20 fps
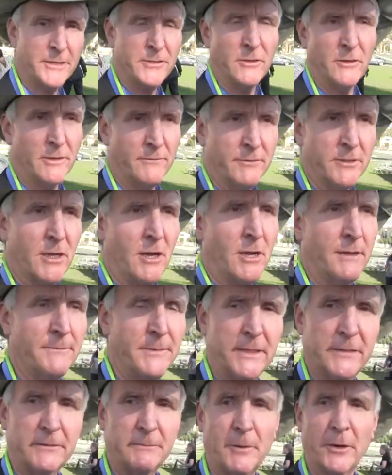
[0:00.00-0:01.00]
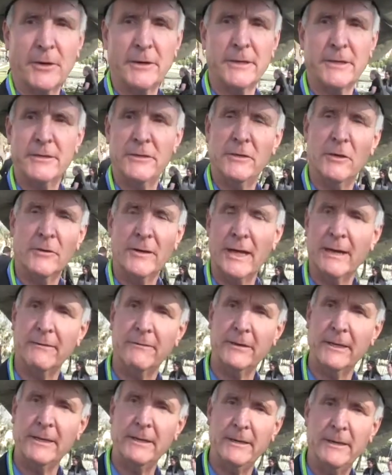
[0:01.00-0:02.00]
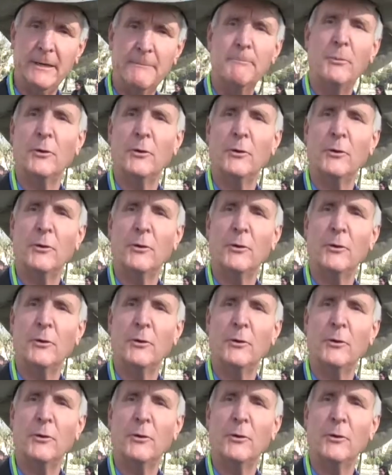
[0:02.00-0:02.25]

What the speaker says: you don't have a Communist Party, you don't have a